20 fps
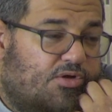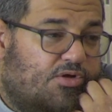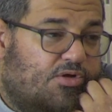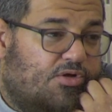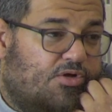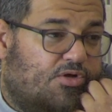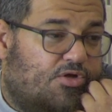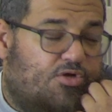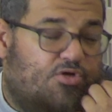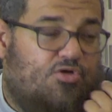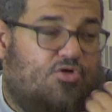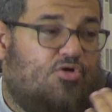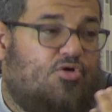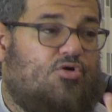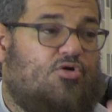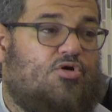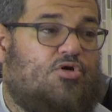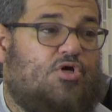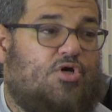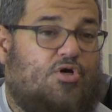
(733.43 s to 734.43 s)
You
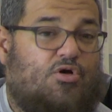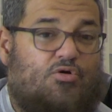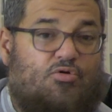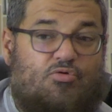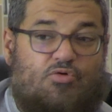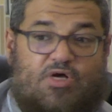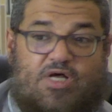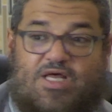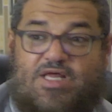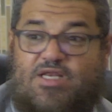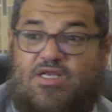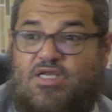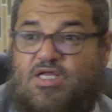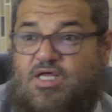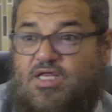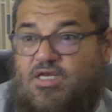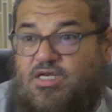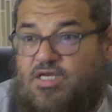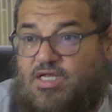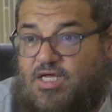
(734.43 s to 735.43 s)
don't go
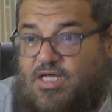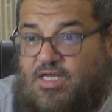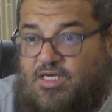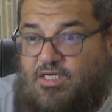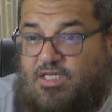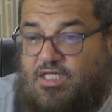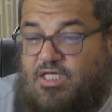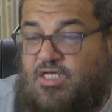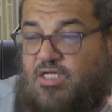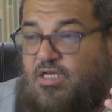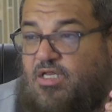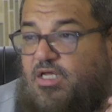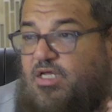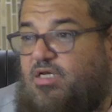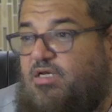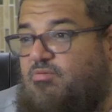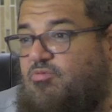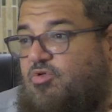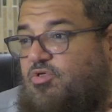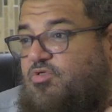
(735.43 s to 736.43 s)
and kill
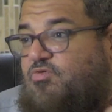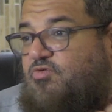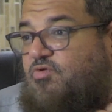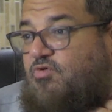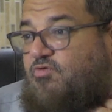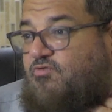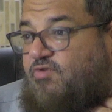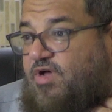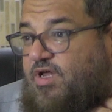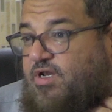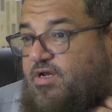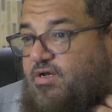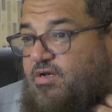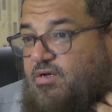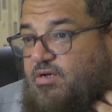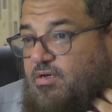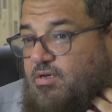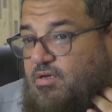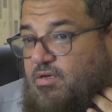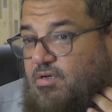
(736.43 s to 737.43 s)
animals for fun,
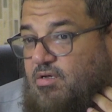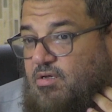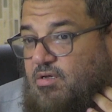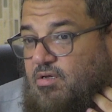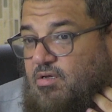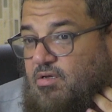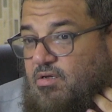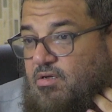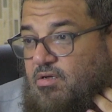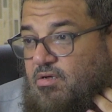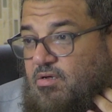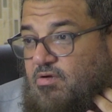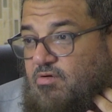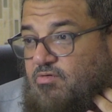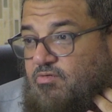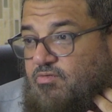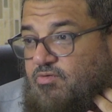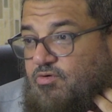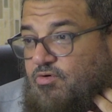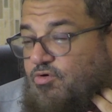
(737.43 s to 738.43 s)

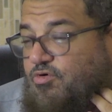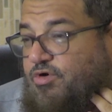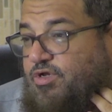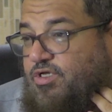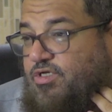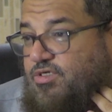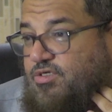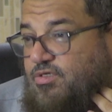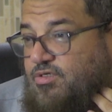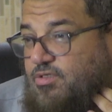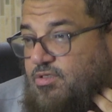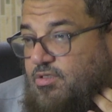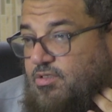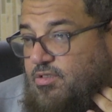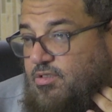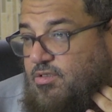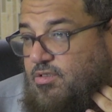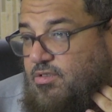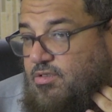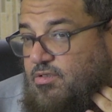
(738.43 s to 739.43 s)
for no reason.
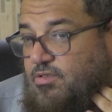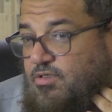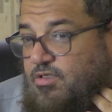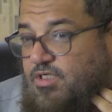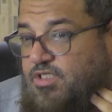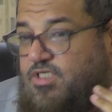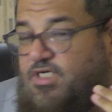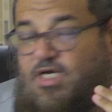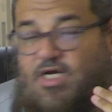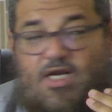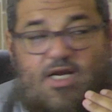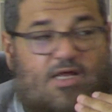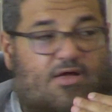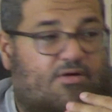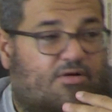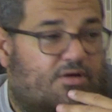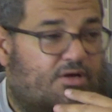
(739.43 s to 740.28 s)
It's not allowed.